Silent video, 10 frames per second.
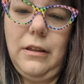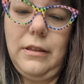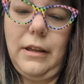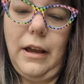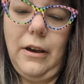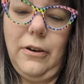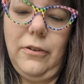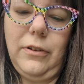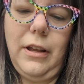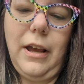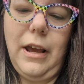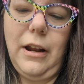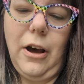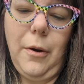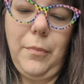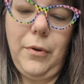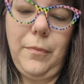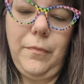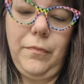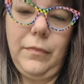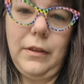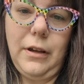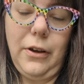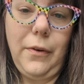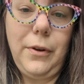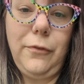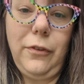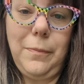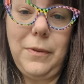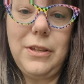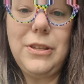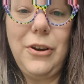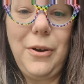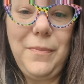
Down and up. I'm going to flip this so